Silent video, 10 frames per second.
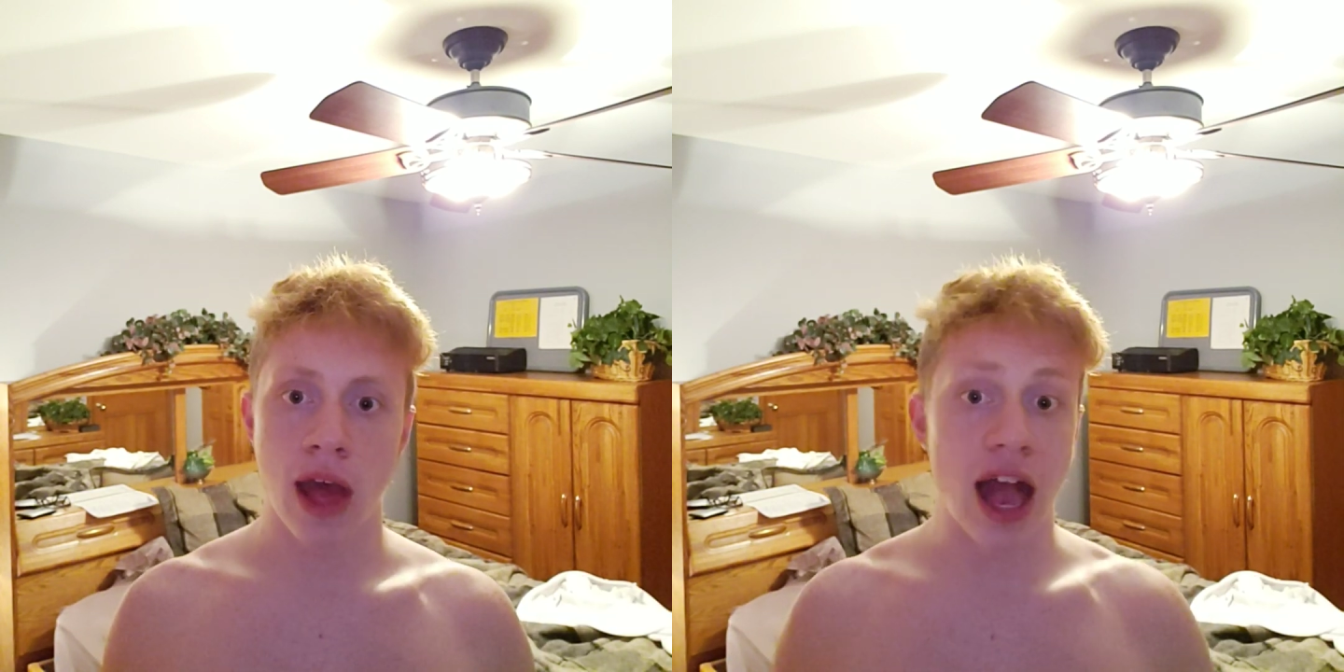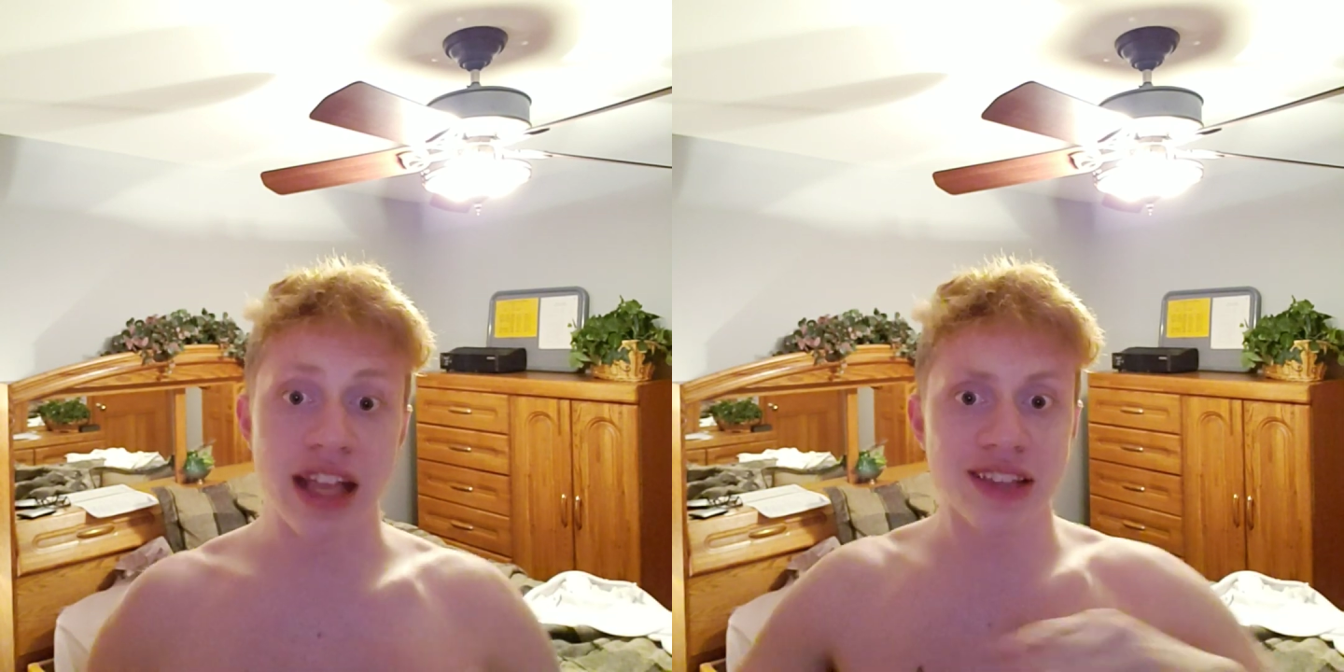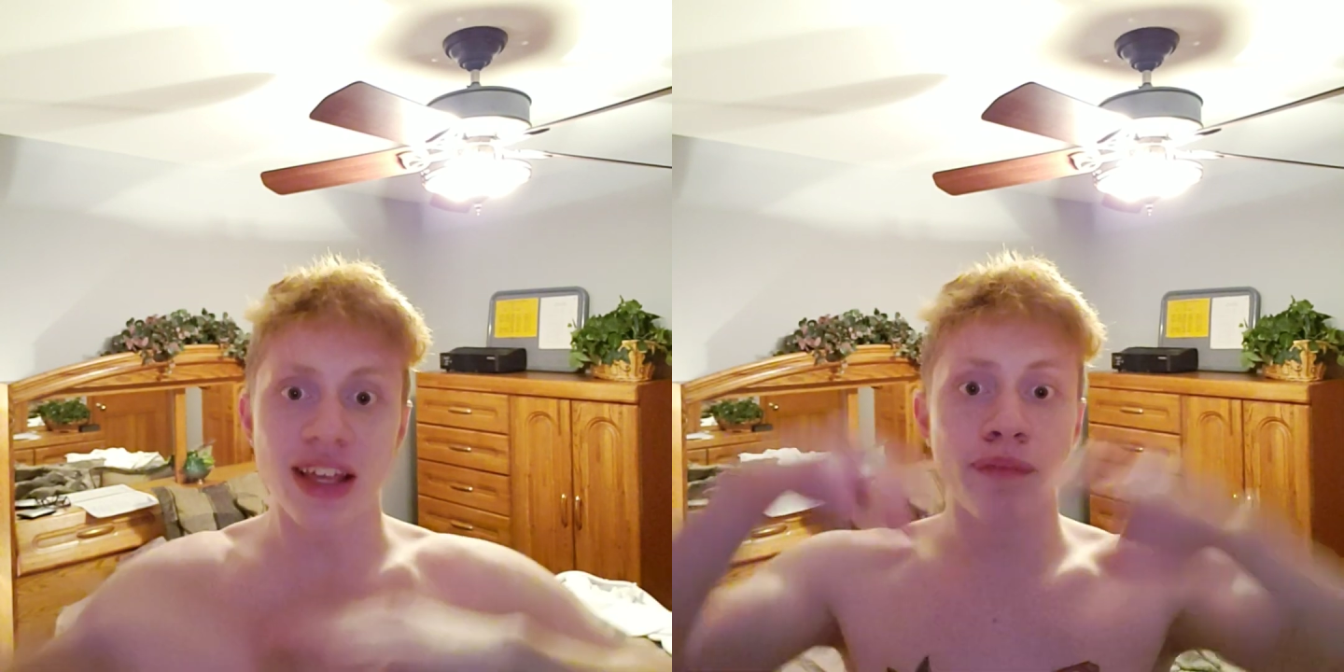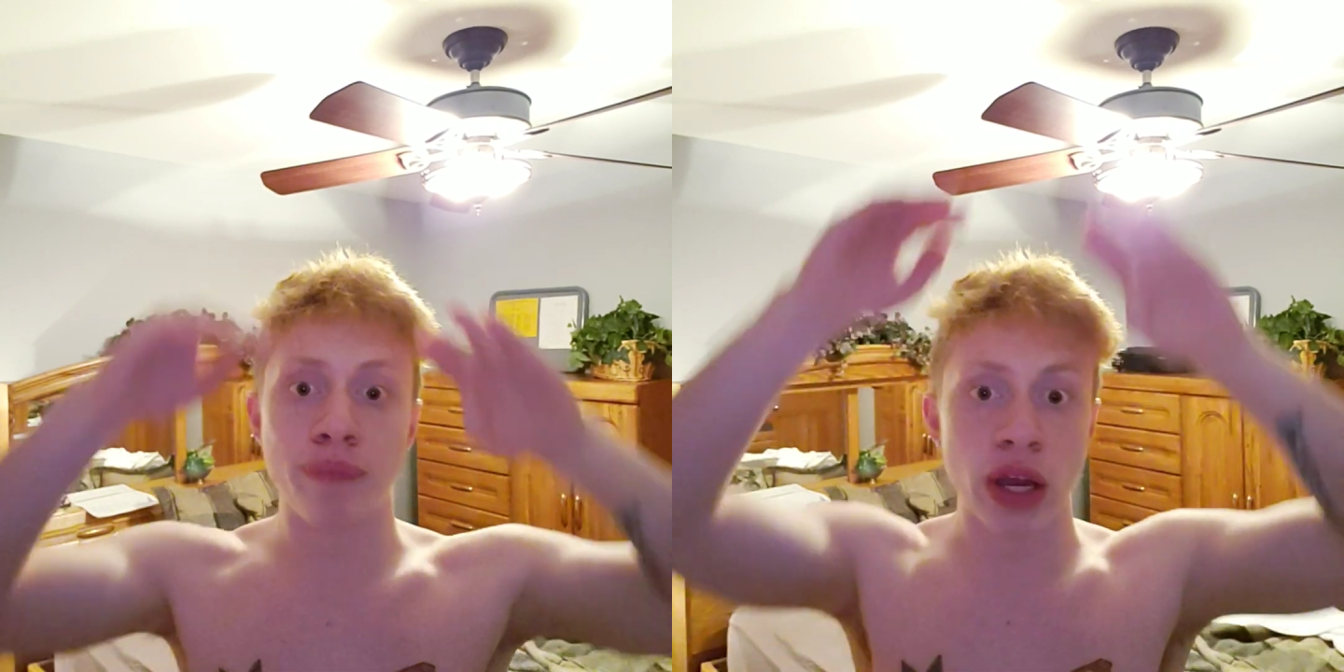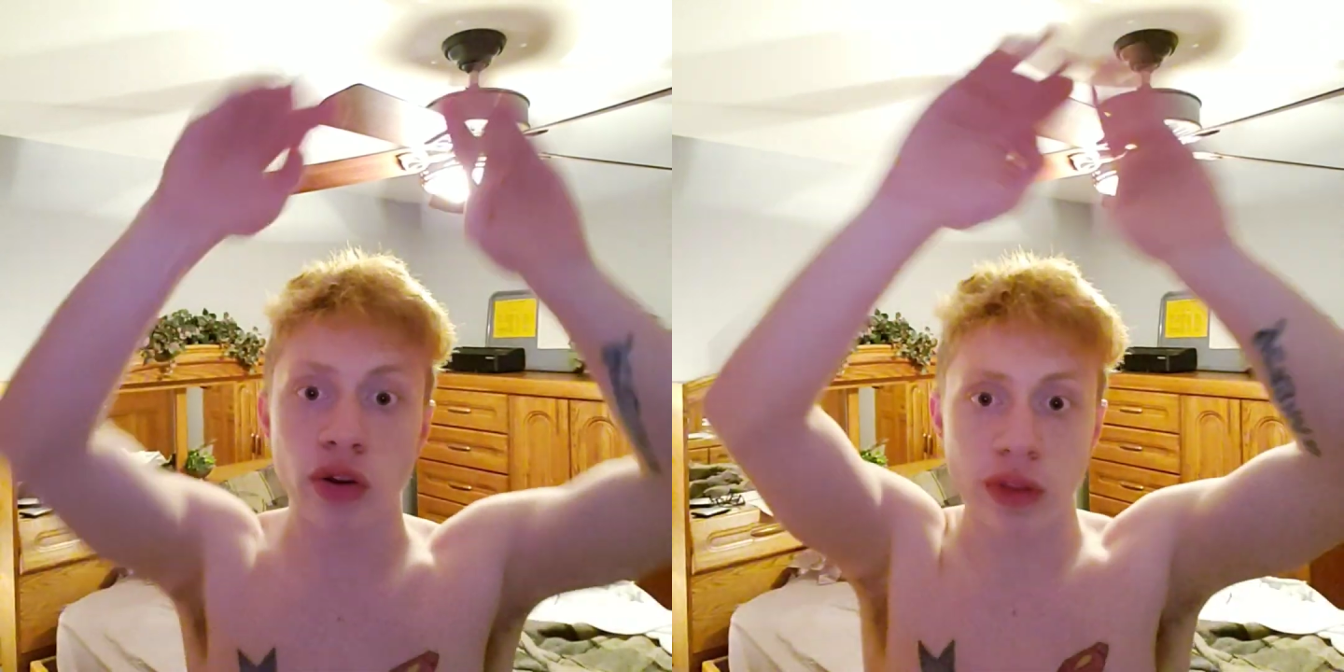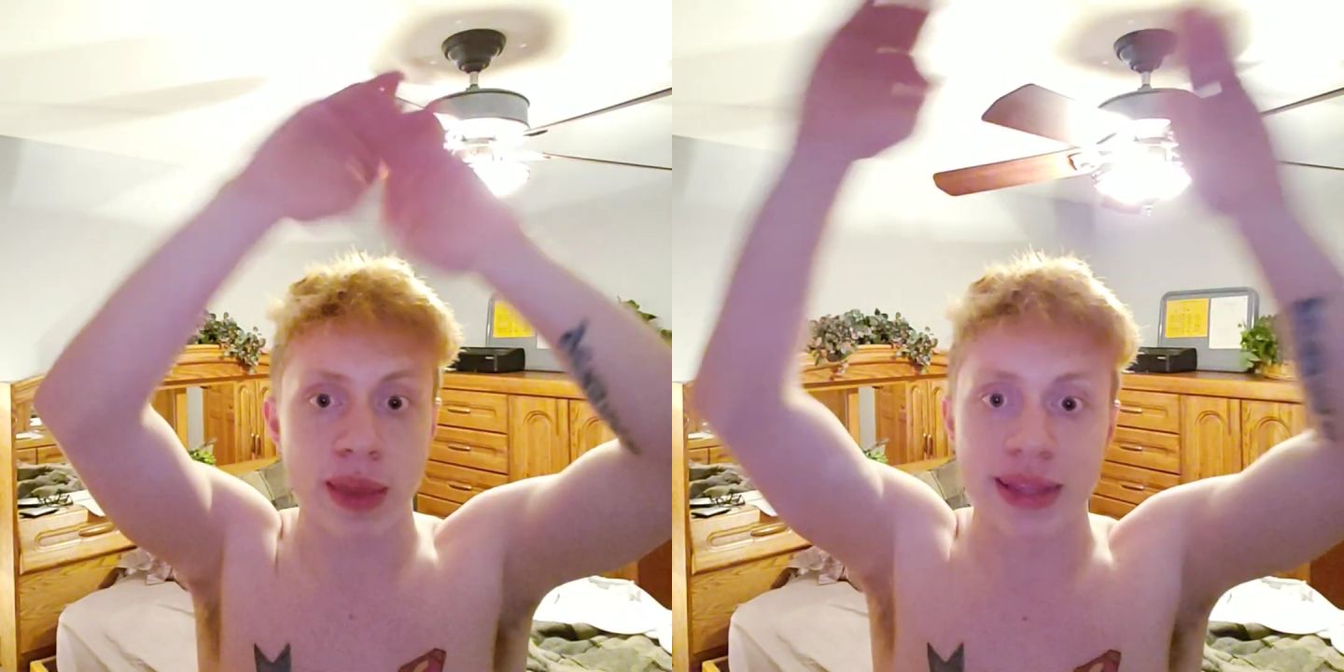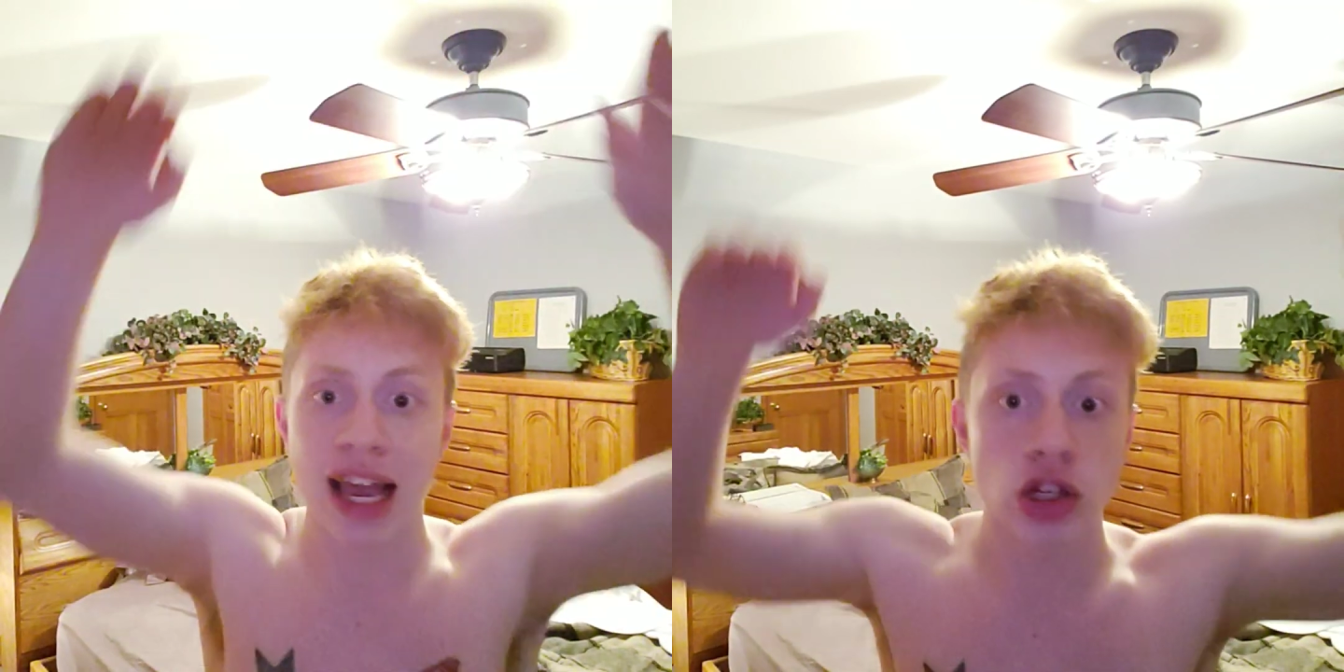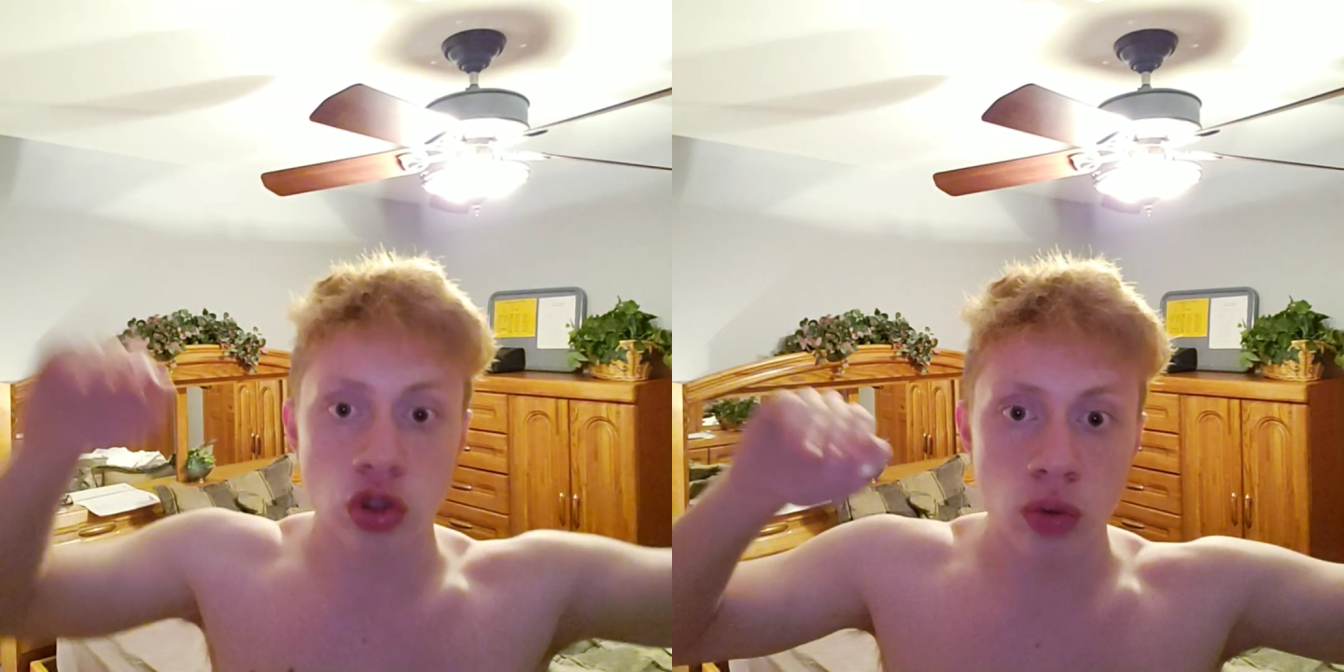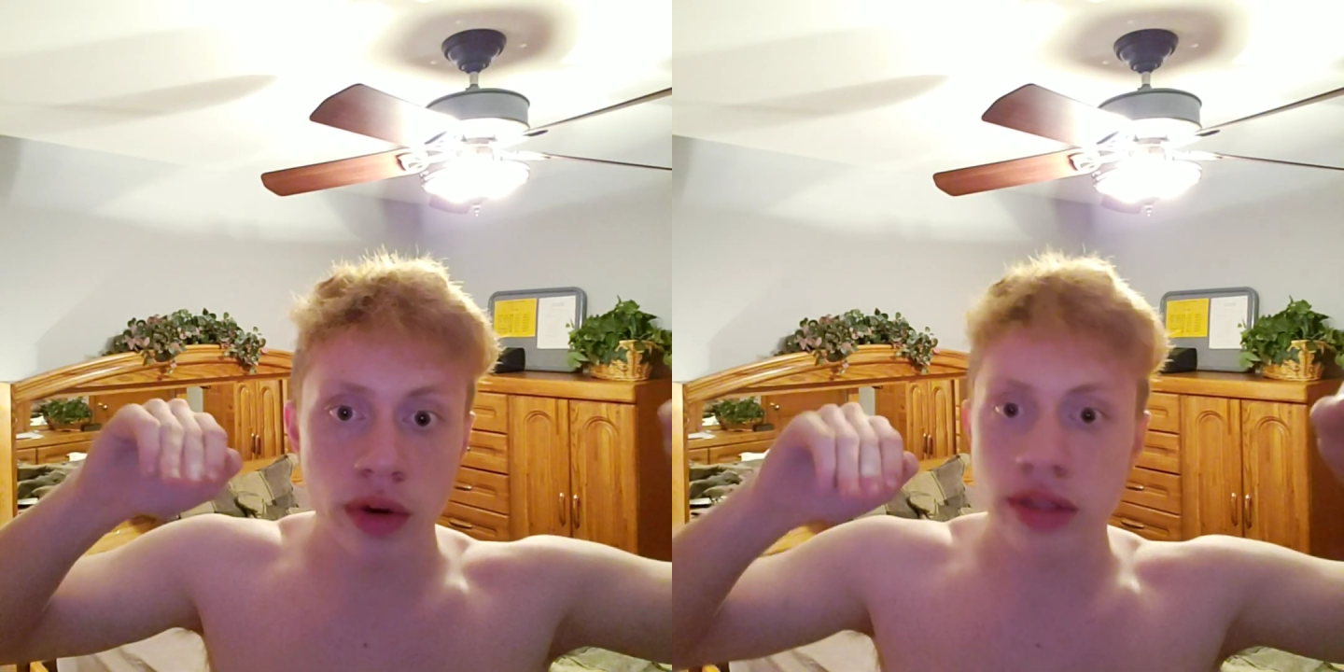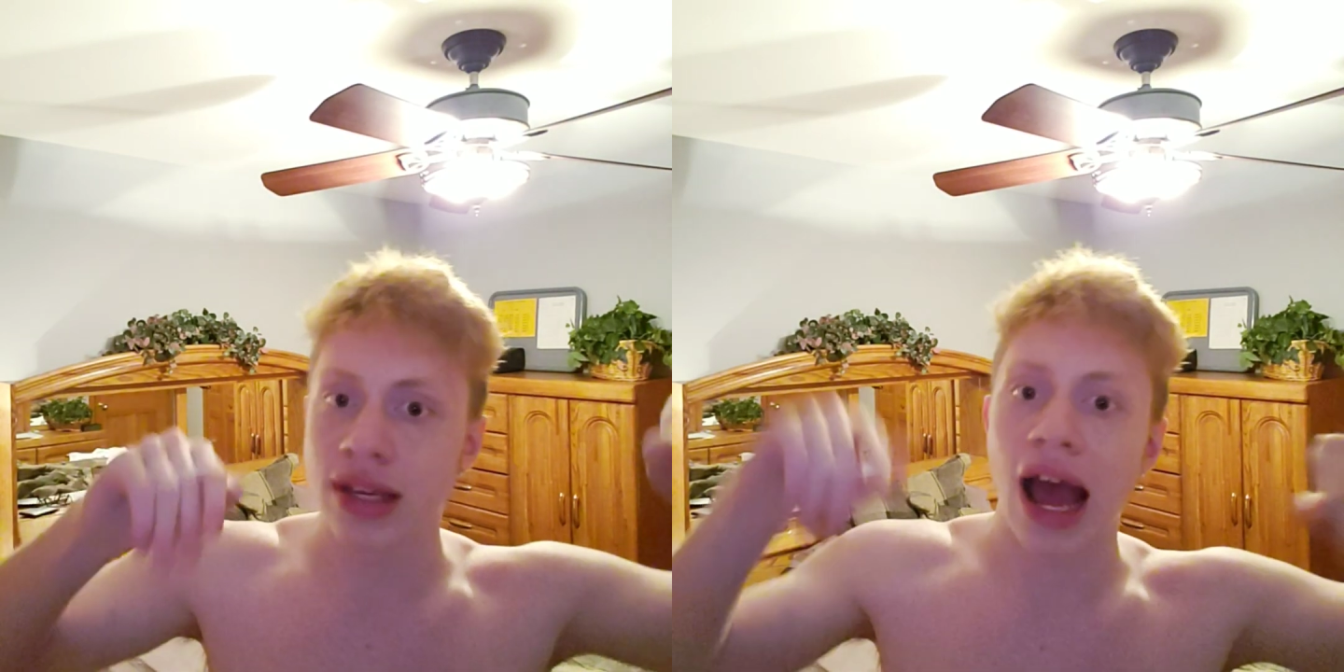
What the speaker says: Anything bigger than the natural ones,